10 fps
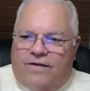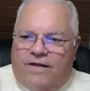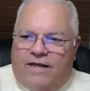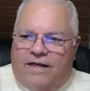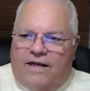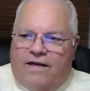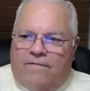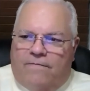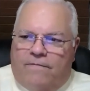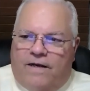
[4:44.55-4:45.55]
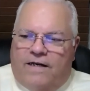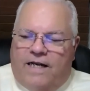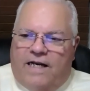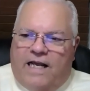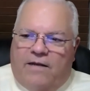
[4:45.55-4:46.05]
the uh,
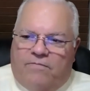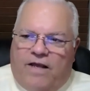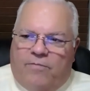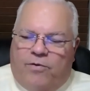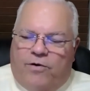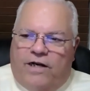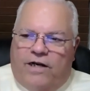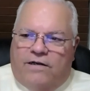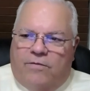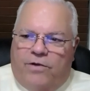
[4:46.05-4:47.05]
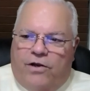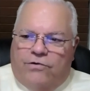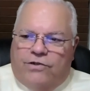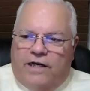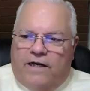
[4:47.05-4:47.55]
and then they, they put it to
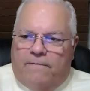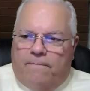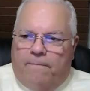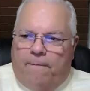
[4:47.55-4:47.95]
music.